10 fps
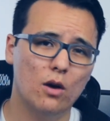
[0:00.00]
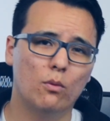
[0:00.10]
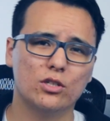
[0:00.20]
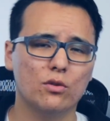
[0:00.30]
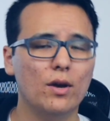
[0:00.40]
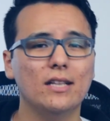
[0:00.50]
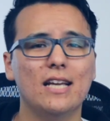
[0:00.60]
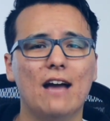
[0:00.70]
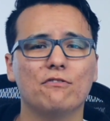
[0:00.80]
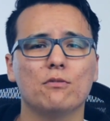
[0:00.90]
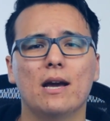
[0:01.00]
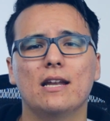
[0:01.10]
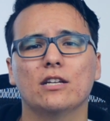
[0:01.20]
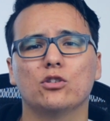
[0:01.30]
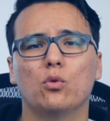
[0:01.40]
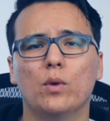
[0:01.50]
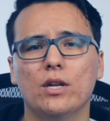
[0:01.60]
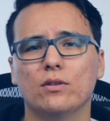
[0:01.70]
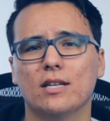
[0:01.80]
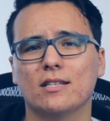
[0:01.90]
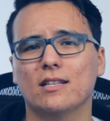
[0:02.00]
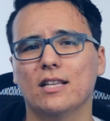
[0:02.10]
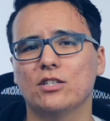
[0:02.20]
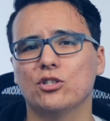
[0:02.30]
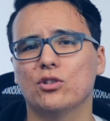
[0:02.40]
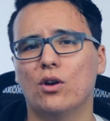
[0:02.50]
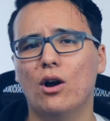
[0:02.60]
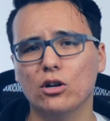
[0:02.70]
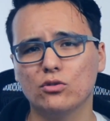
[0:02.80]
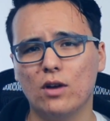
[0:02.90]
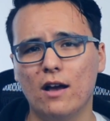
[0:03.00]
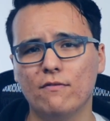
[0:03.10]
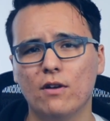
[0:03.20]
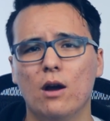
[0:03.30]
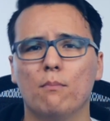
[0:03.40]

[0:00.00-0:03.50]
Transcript: was directly after my initial Windows installation to the hard drive